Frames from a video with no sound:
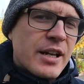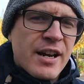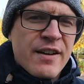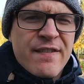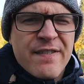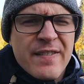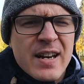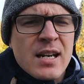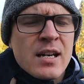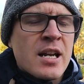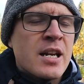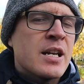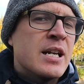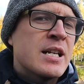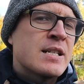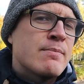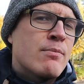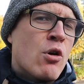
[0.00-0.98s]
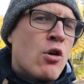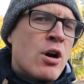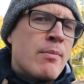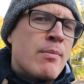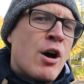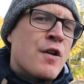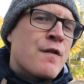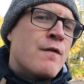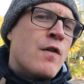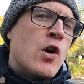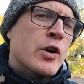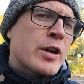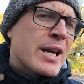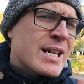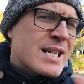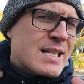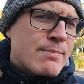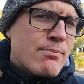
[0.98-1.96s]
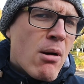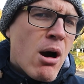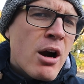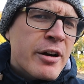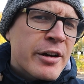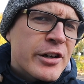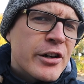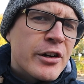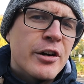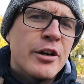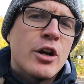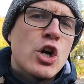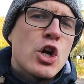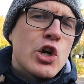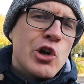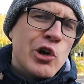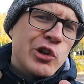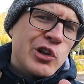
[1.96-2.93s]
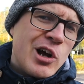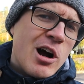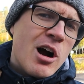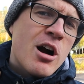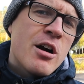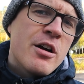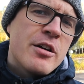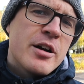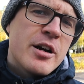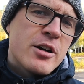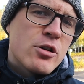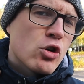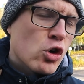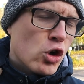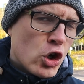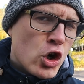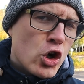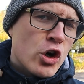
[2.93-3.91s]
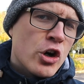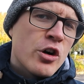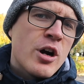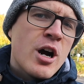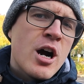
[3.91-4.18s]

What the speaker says: In Finland, it's more about working smarter, not harder or longer